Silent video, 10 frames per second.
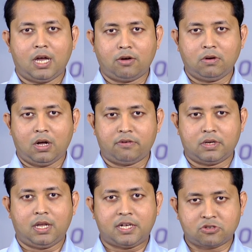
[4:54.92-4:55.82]
Now,
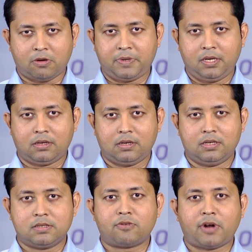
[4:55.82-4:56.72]
our last topic
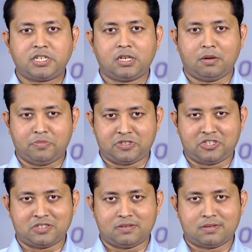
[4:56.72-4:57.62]
is writing
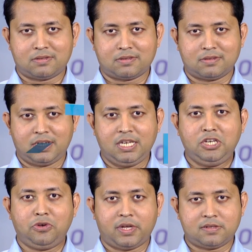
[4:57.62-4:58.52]
compositions. In
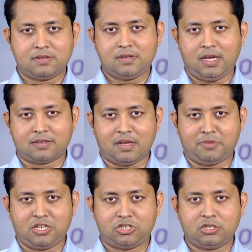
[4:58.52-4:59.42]
your SSC
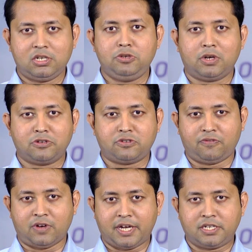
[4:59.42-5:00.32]
examination, you are going to
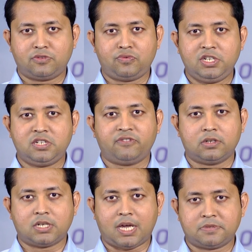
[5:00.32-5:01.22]
find 3
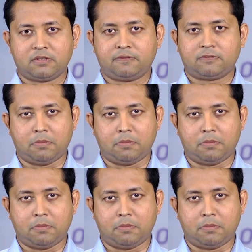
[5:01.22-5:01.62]
different types of